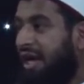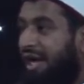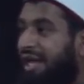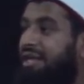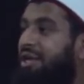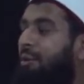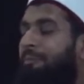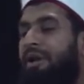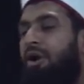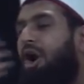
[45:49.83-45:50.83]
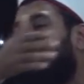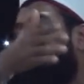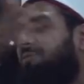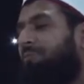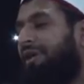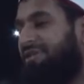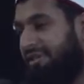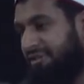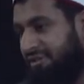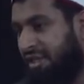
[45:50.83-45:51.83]
I ended up in all these
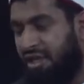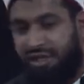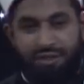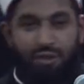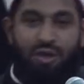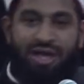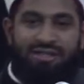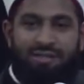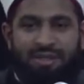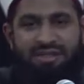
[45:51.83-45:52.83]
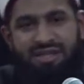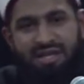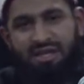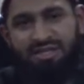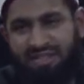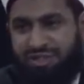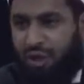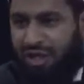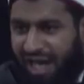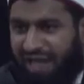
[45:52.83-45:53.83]
prisons. You look at them and you think, is this
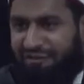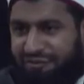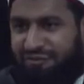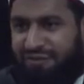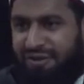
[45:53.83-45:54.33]
your life?